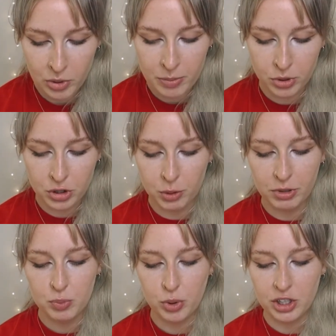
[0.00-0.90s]
we put too
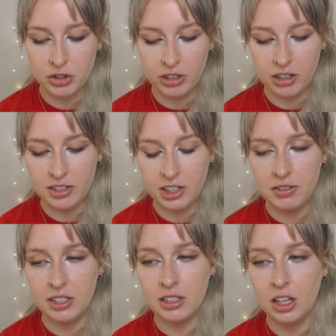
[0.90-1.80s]
much pressure on
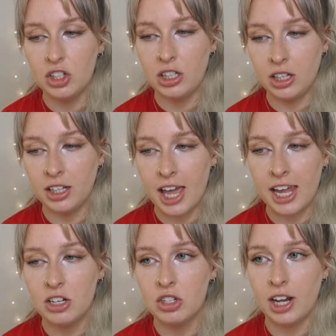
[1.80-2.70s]
ourselves at such a young
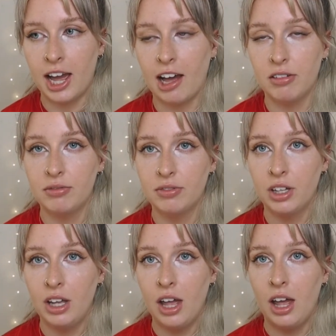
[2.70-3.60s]
age to have
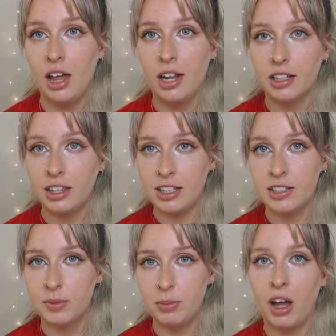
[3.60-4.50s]

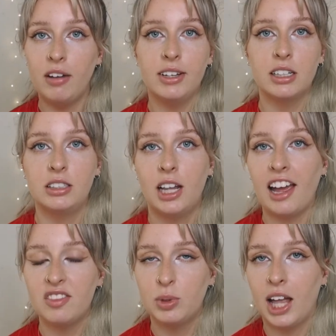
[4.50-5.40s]
this perfect
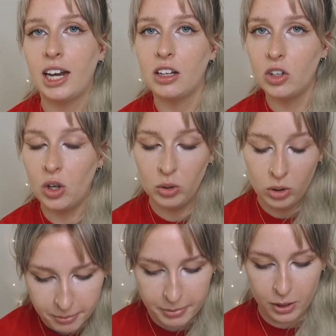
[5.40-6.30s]
life plan and
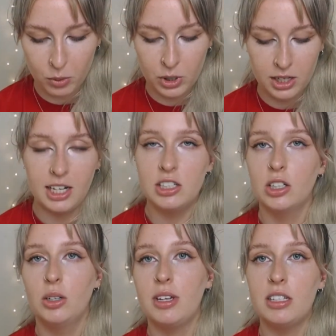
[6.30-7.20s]
goal, but we need to
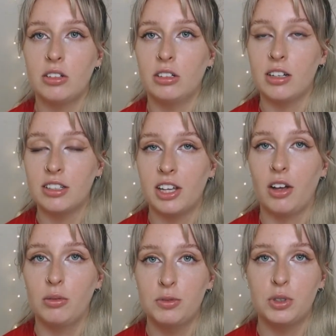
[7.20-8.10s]
go easier on
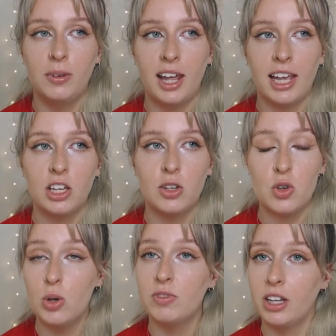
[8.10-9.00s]
ourselves. Like,
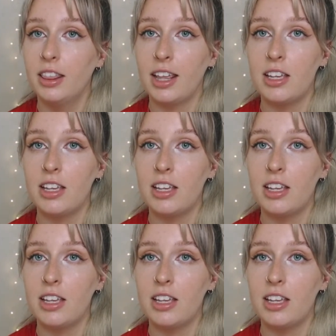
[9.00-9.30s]
you've done